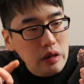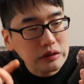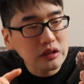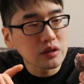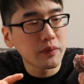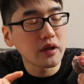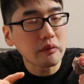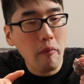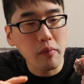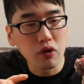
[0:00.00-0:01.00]
This is a
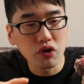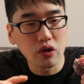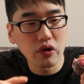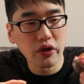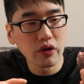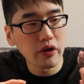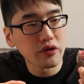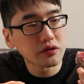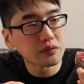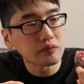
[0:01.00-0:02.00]
bit more sugary than the
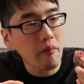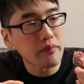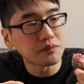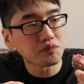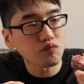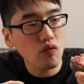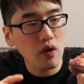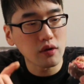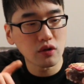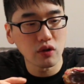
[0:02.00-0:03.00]
others,
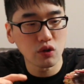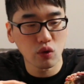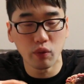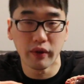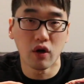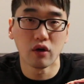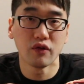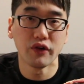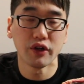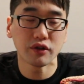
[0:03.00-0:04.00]
so this one will be hard to
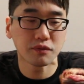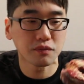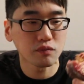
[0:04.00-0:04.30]
finish.